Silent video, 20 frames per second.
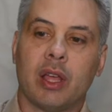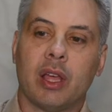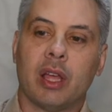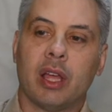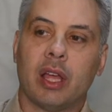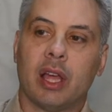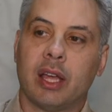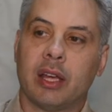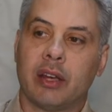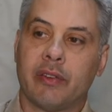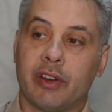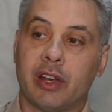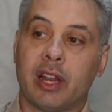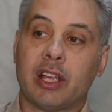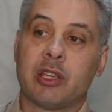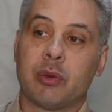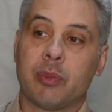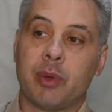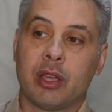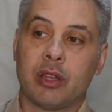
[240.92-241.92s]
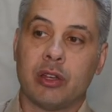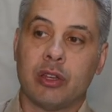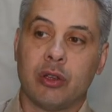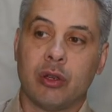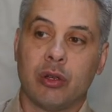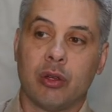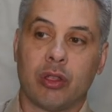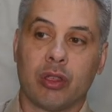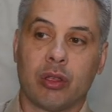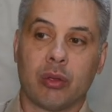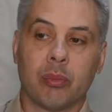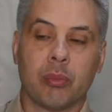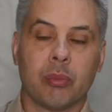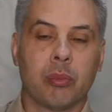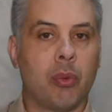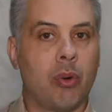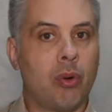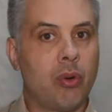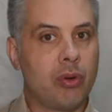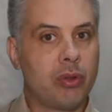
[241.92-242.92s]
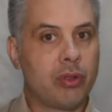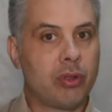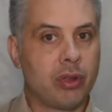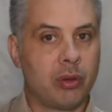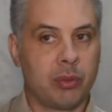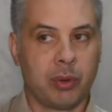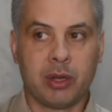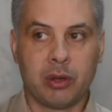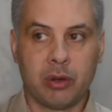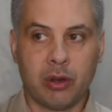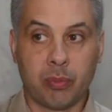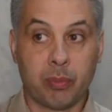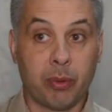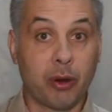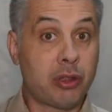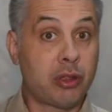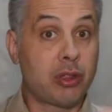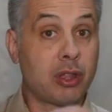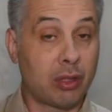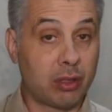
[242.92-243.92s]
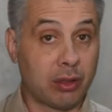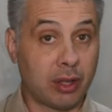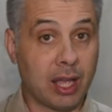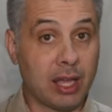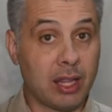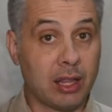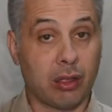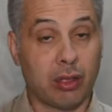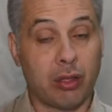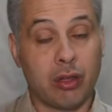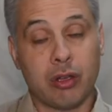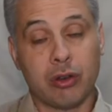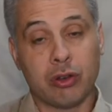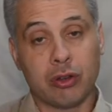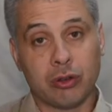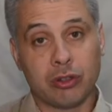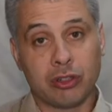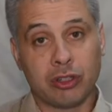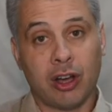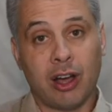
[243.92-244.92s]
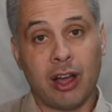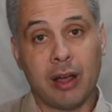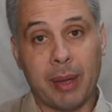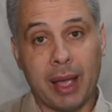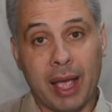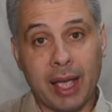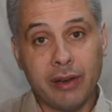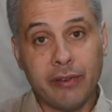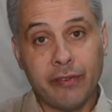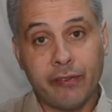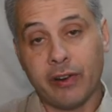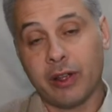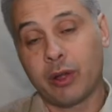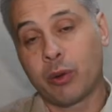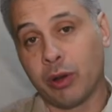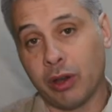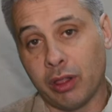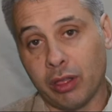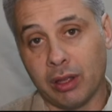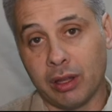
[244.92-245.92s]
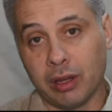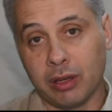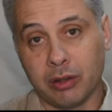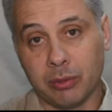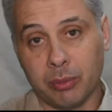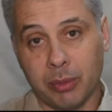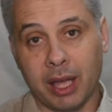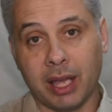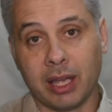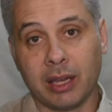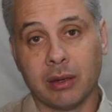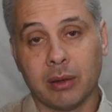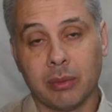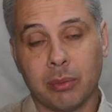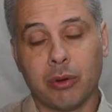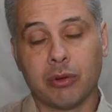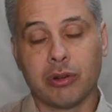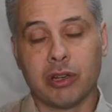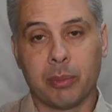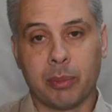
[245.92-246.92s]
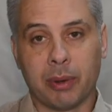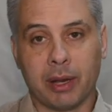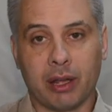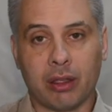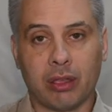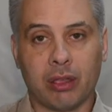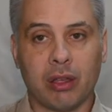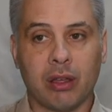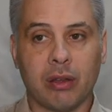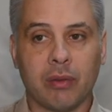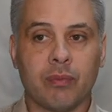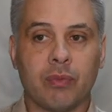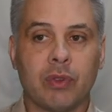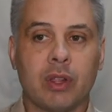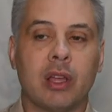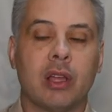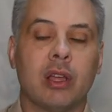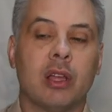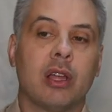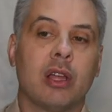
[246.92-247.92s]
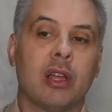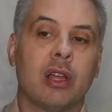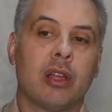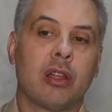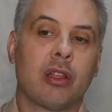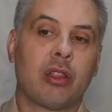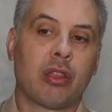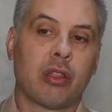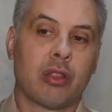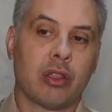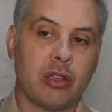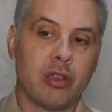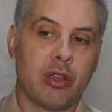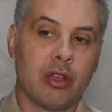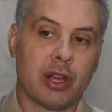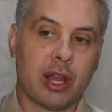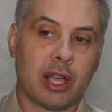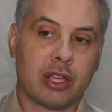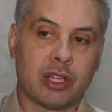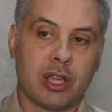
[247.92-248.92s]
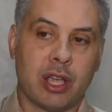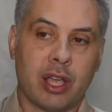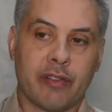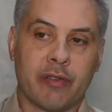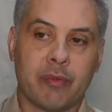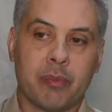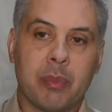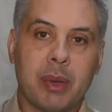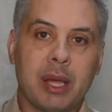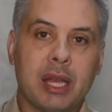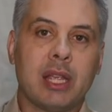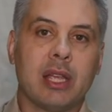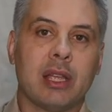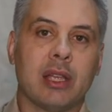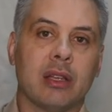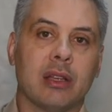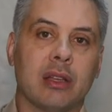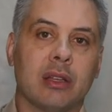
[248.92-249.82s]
And in fact, actually, we can use both of these together. So you can do time and frequency domain multiplexing so that you can actually have many